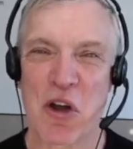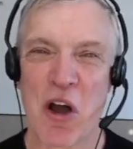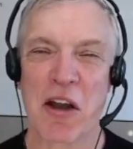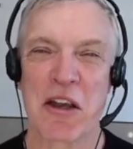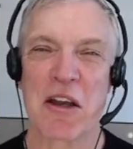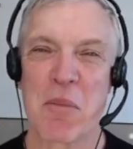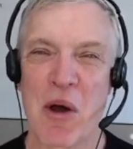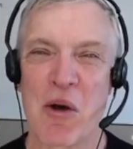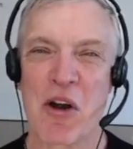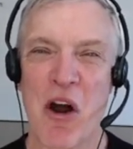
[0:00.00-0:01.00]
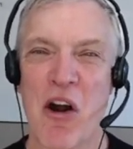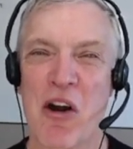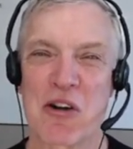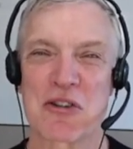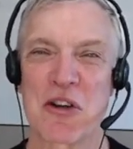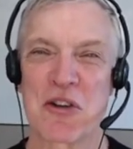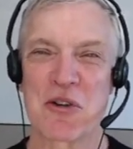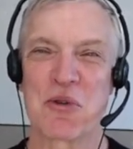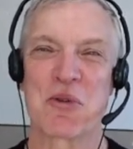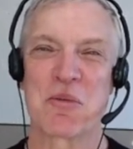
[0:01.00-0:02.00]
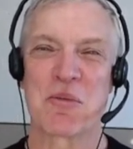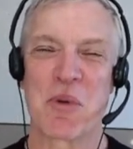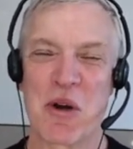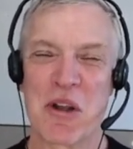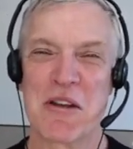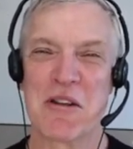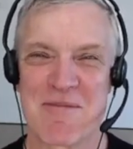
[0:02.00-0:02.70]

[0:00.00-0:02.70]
talking about cars. How are you doing, Bernie?